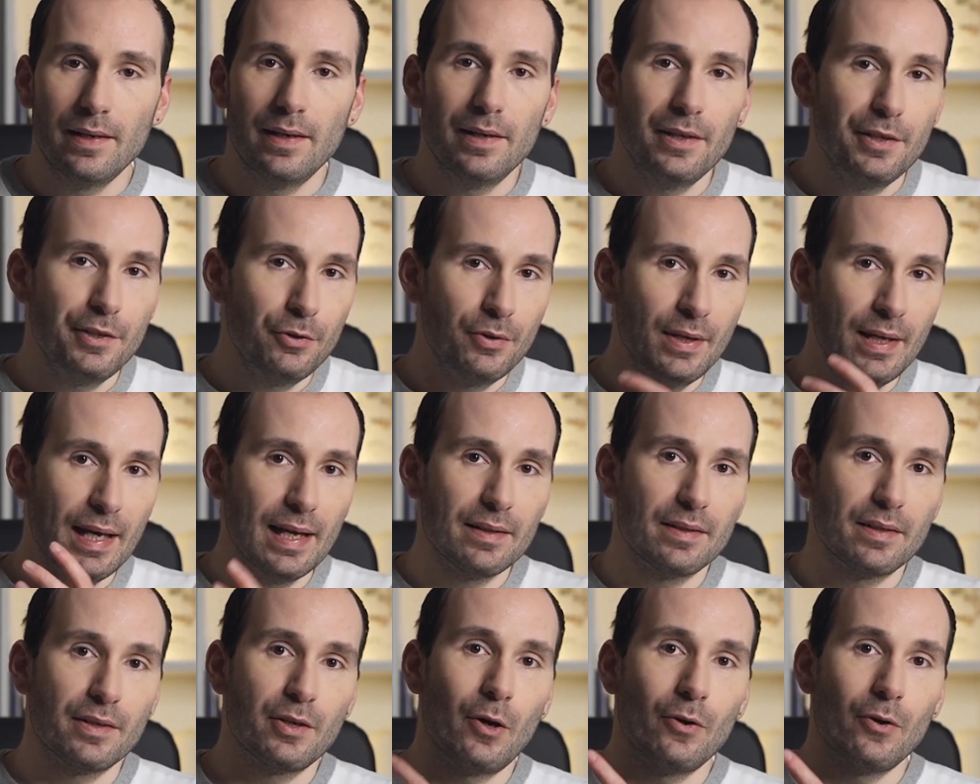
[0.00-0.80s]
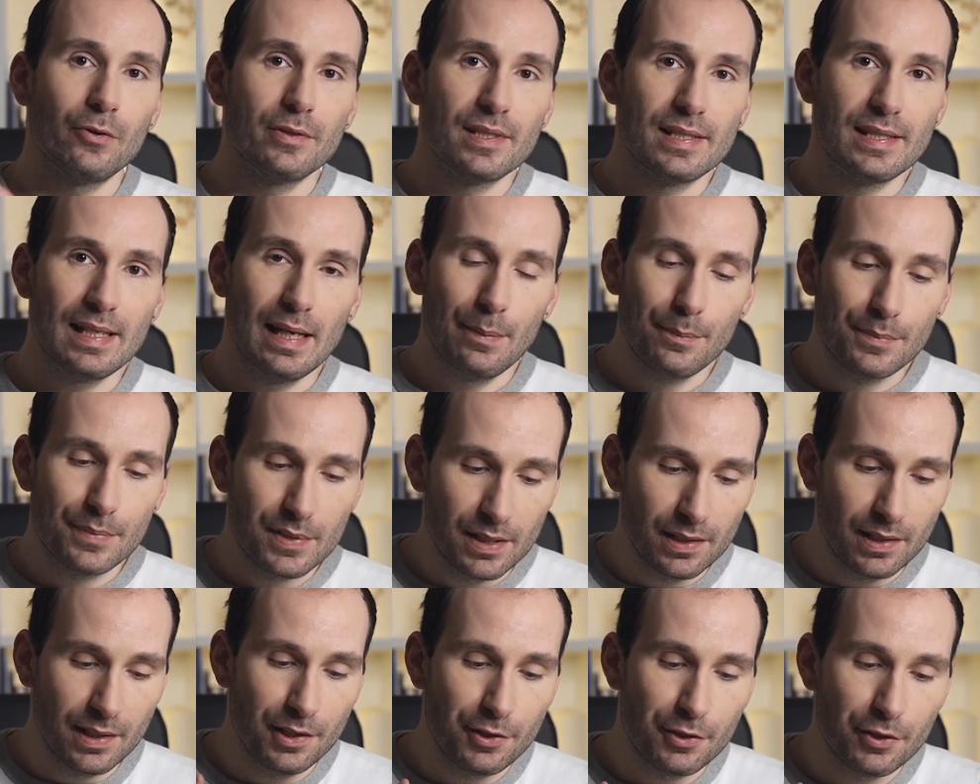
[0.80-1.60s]
you get concepts
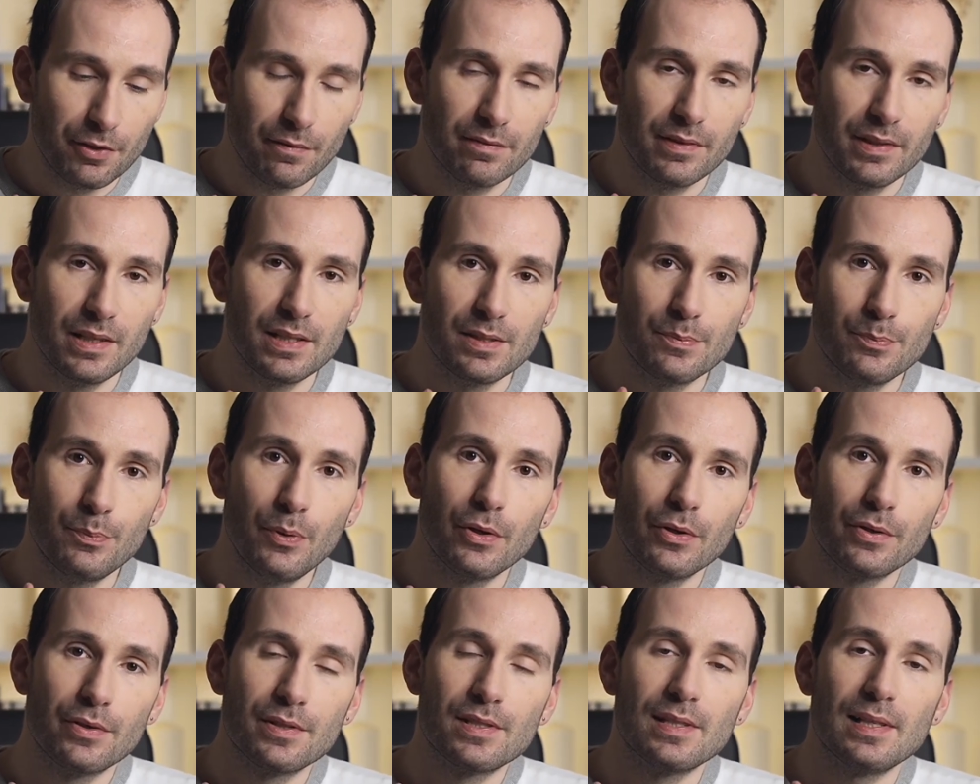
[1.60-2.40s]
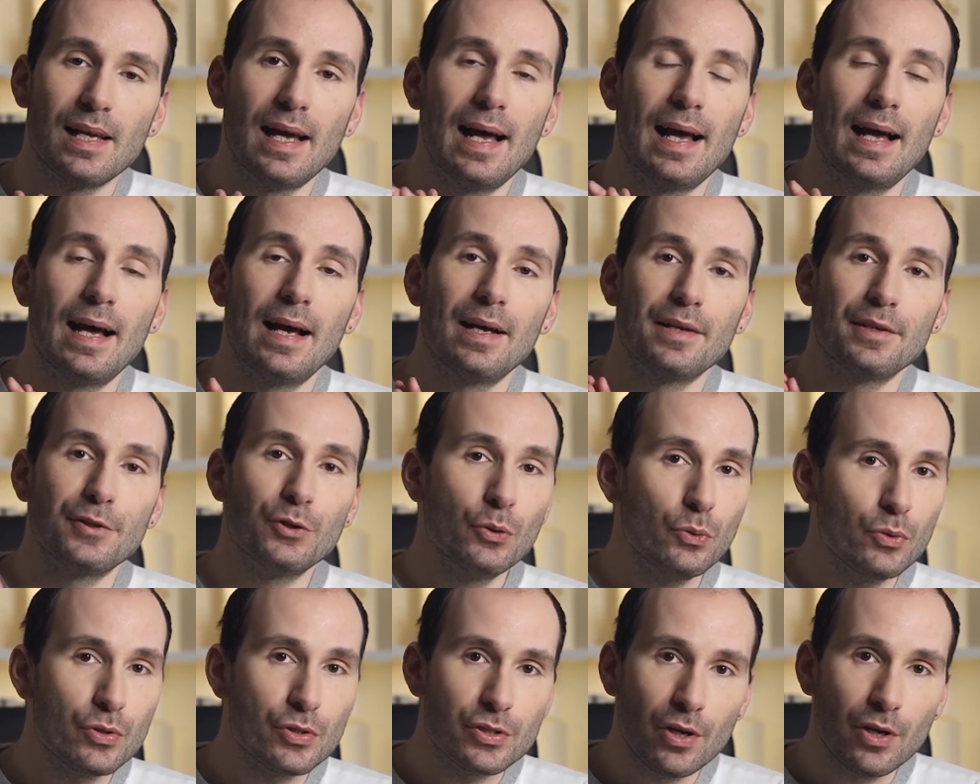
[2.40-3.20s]
in each of these books,
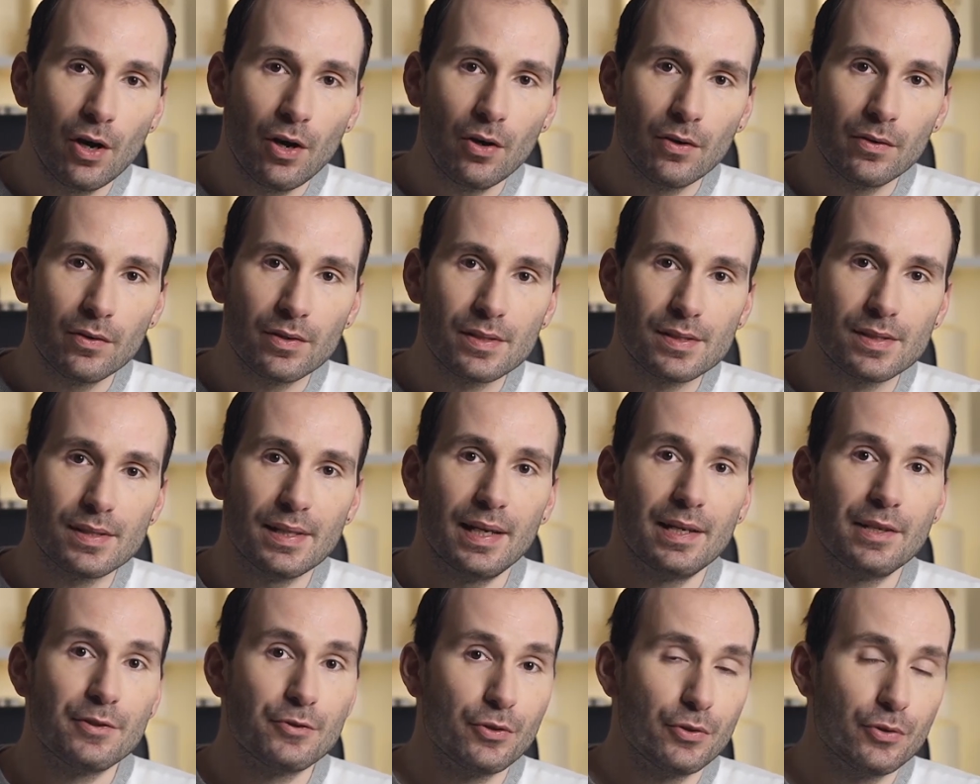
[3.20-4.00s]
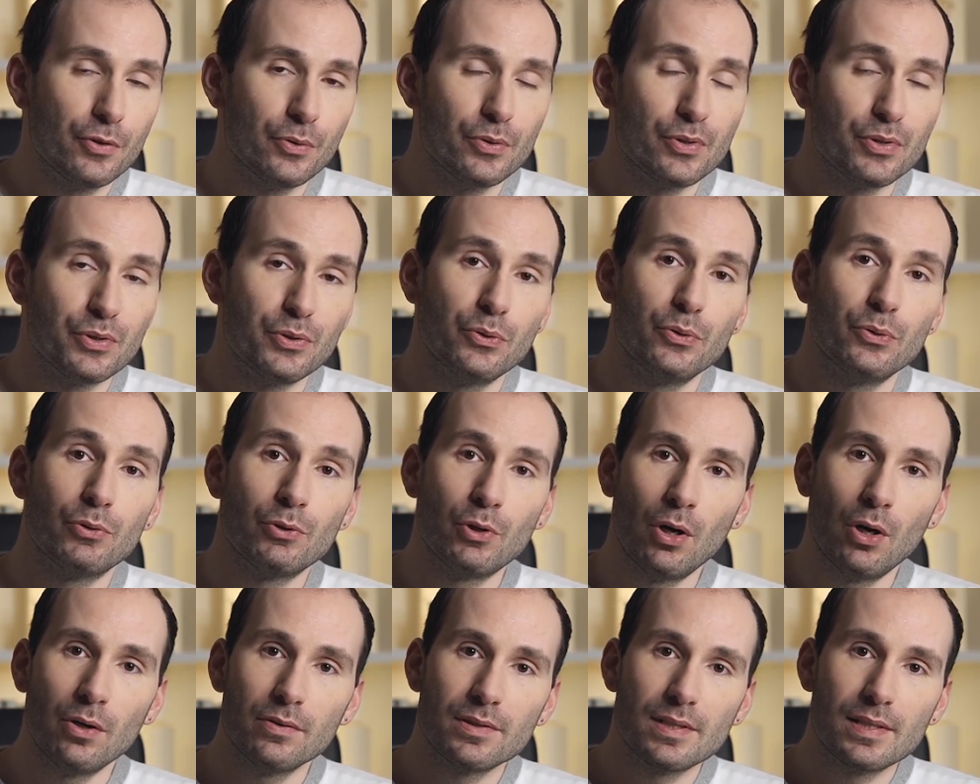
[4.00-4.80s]
new songs, introduce new
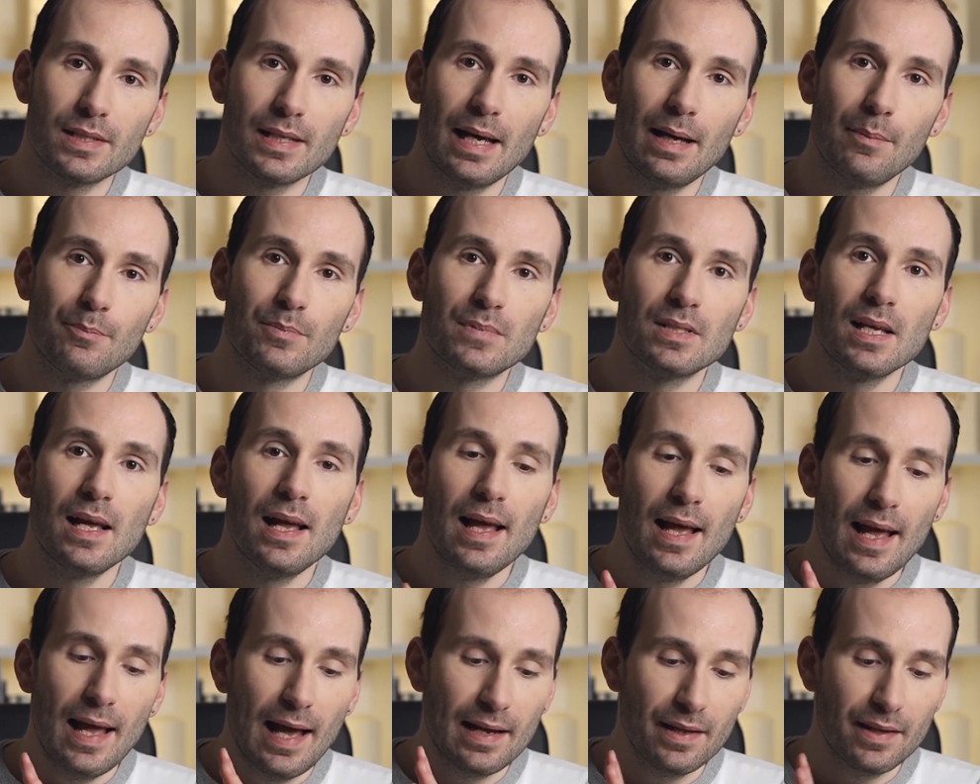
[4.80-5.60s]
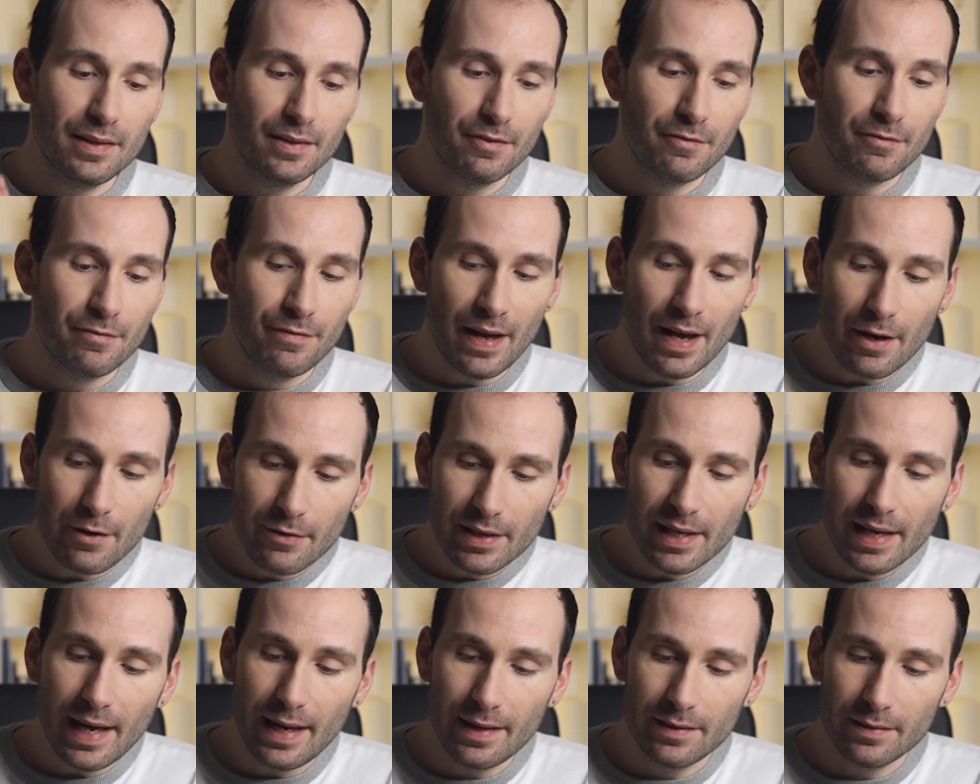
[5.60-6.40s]
concepts. And in the
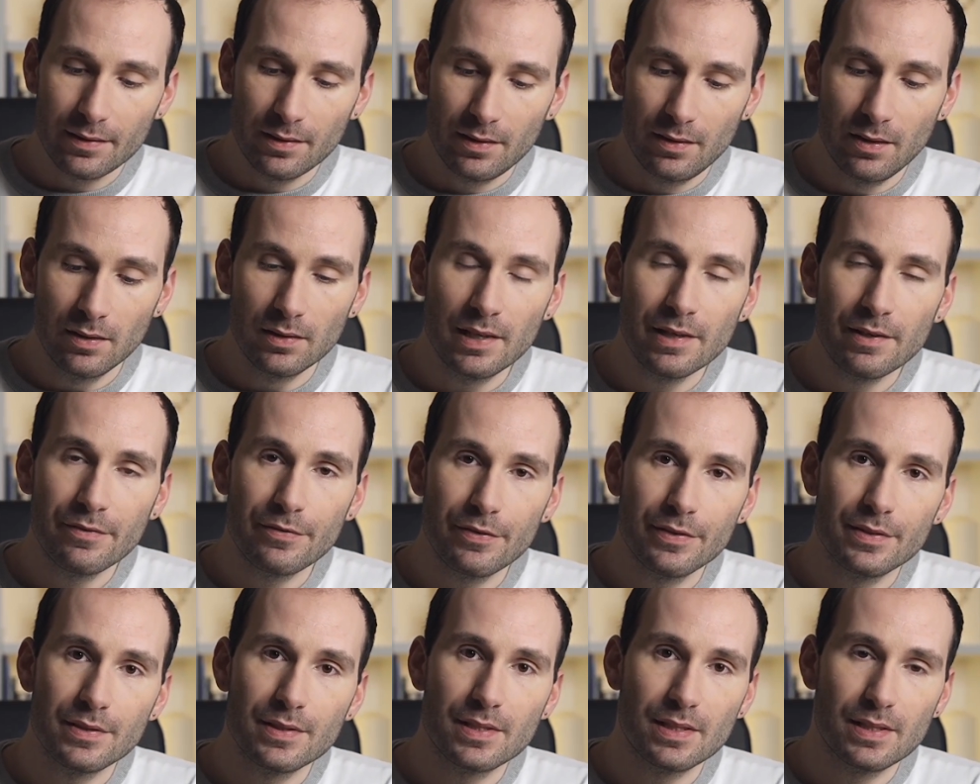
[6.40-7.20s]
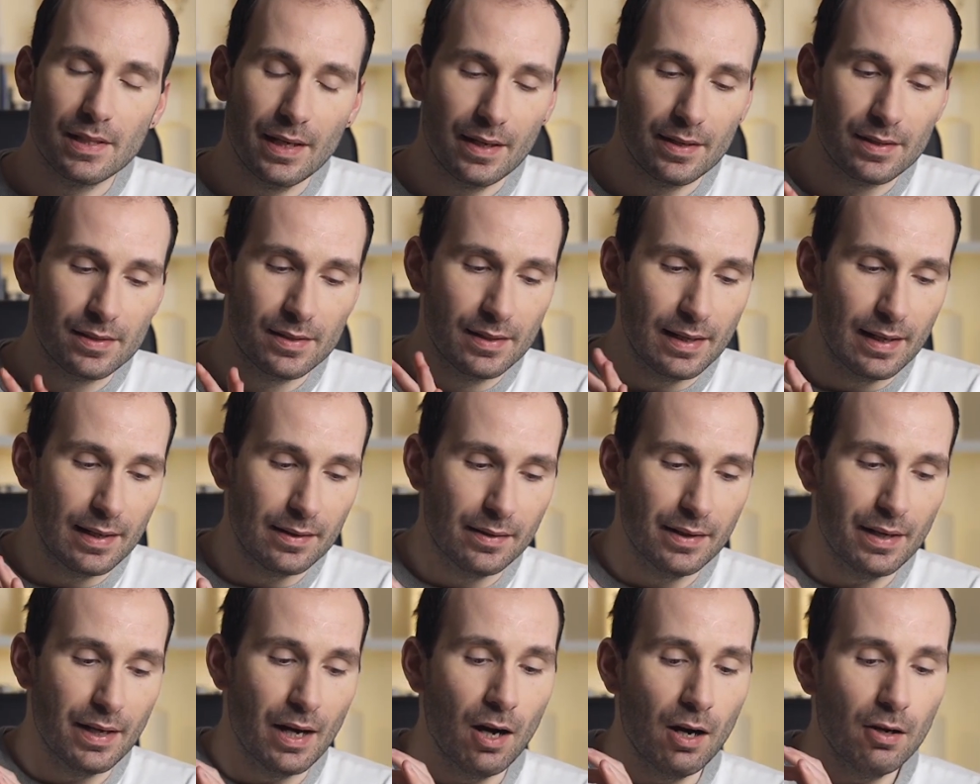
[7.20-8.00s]
very end, the difference is that
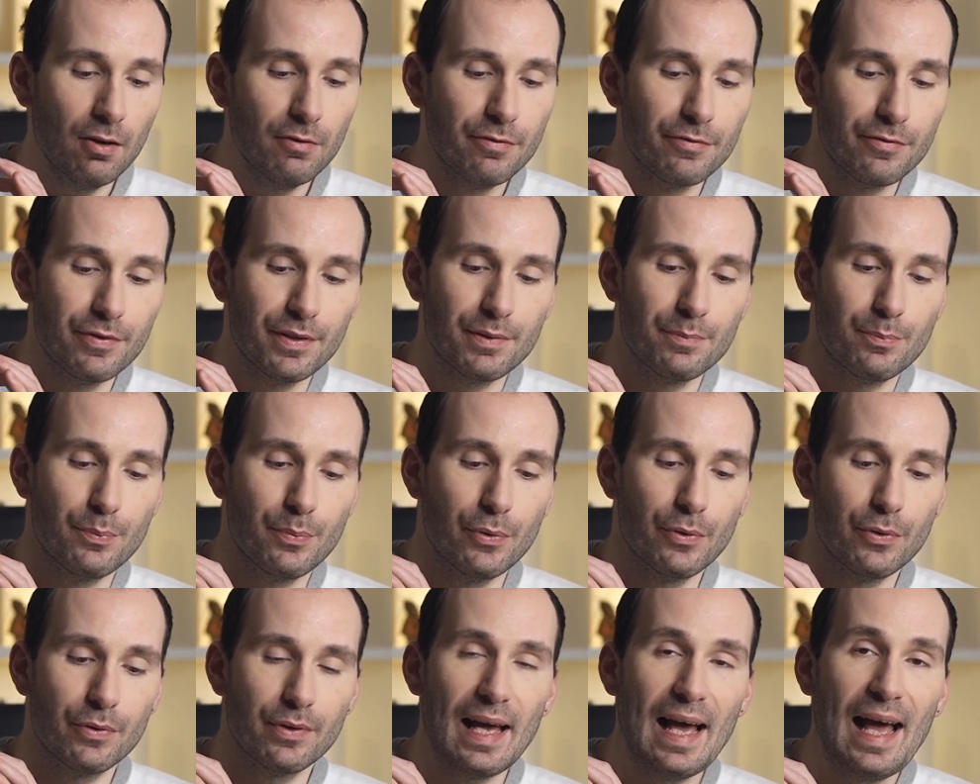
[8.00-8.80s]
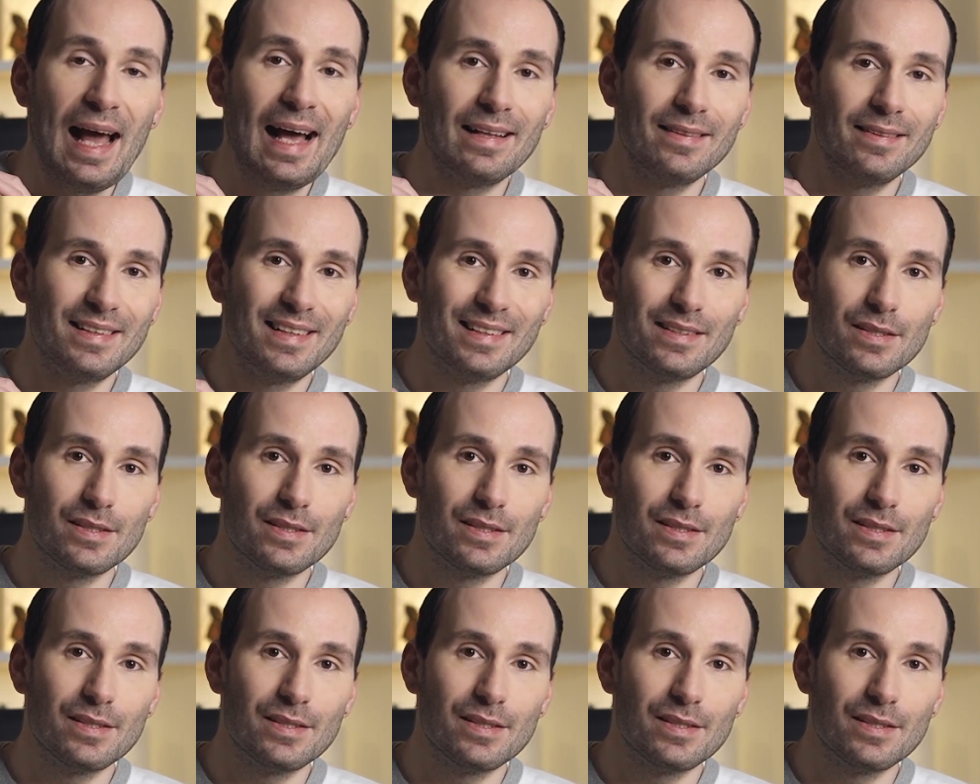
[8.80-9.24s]
the Alfred book added